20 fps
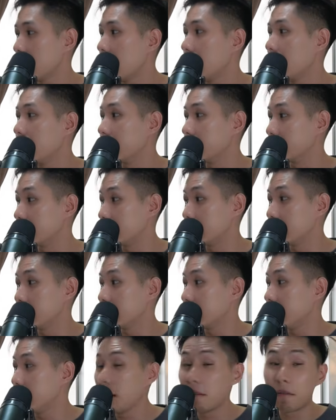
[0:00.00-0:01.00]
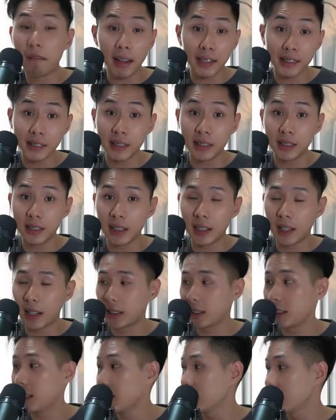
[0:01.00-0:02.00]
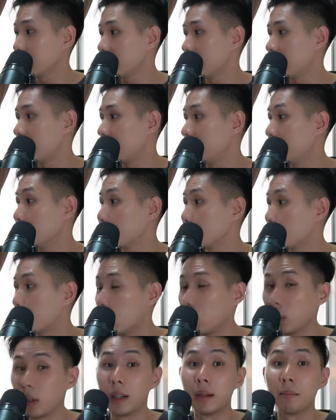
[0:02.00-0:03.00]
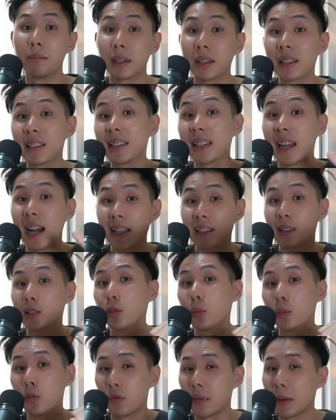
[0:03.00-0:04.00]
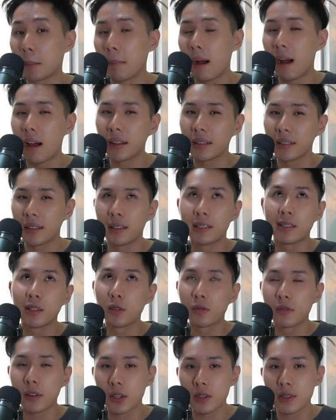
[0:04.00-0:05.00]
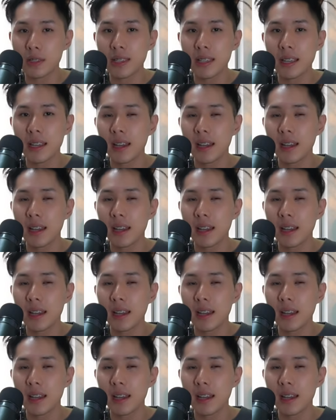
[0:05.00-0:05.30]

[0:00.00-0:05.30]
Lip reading: The key thing, faster in data access, and also cooler because it has no moving part, there's no friction,